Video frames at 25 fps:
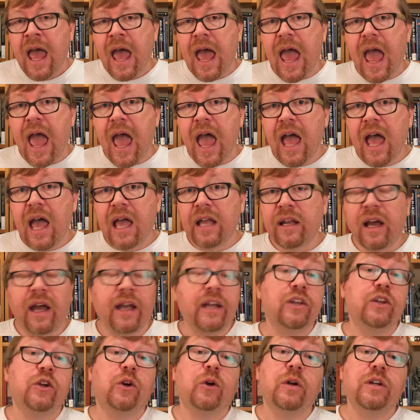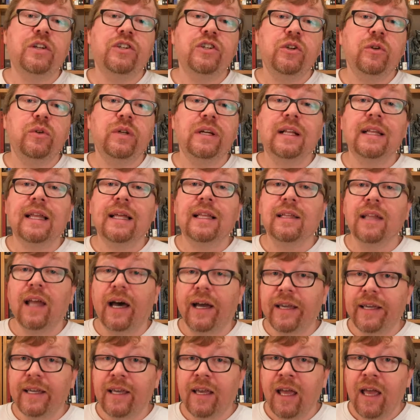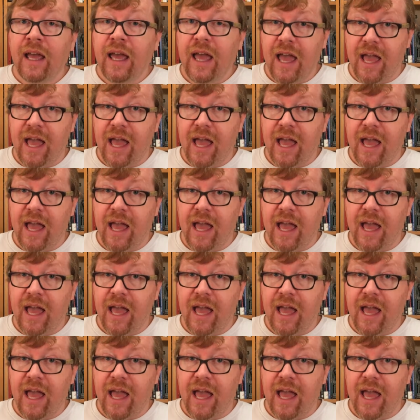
And I encourage you to click like